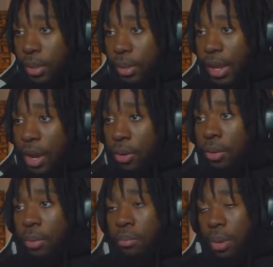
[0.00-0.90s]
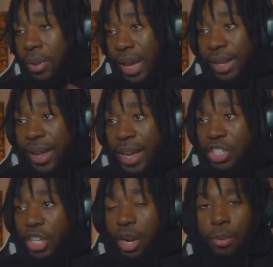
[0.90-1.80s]
Now, remember that
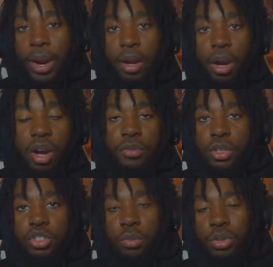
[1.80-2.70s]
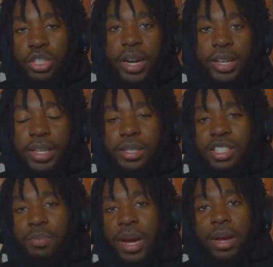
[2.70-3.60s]
last shot, right? Off the dribble, tried to get to the
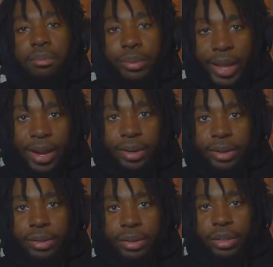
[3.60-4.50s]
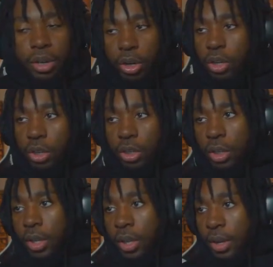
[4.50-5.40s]
spot, blocked, couldn't cook.
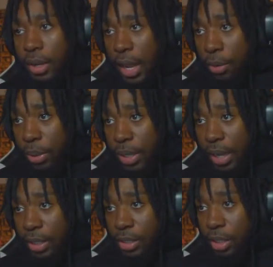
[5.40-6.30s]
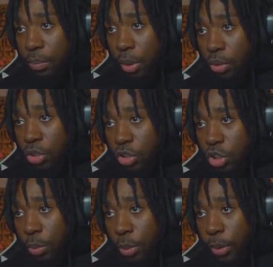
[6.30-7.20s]
Now he got this in the post,
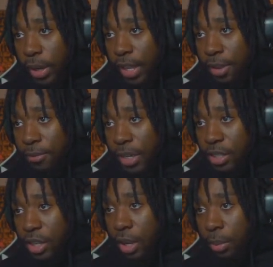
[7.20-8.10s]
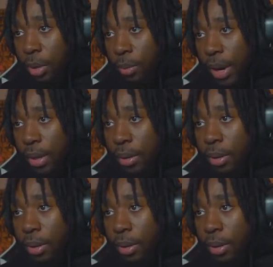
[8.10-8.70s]
triple threat game facing up, right?